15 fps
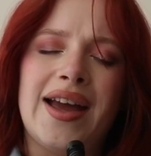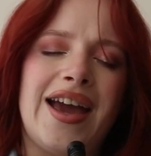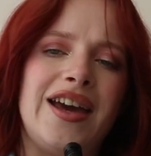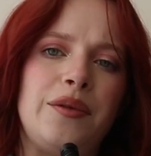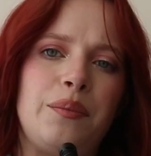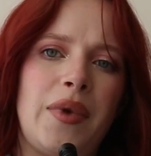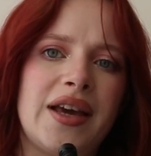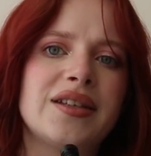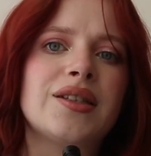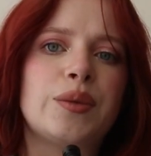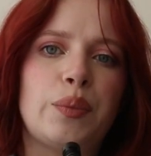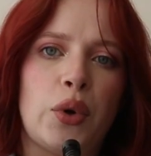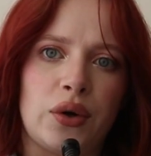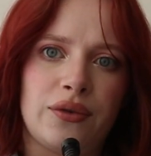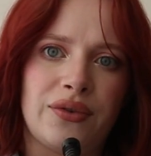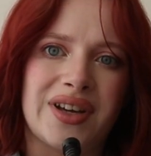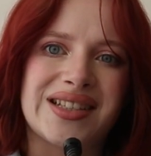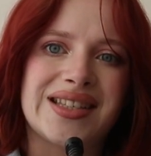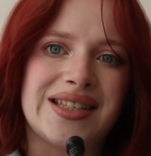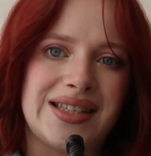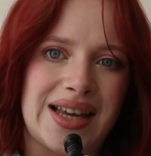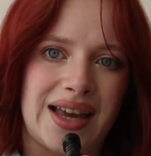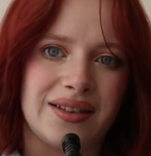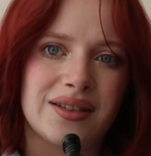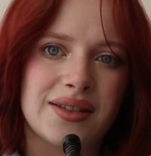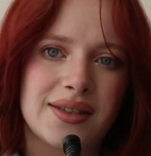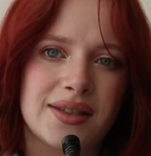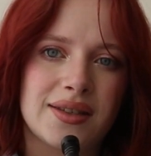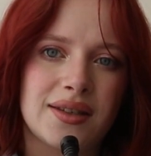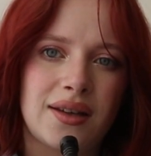It makes perfect
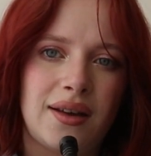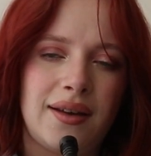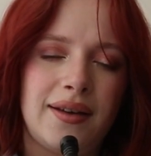sense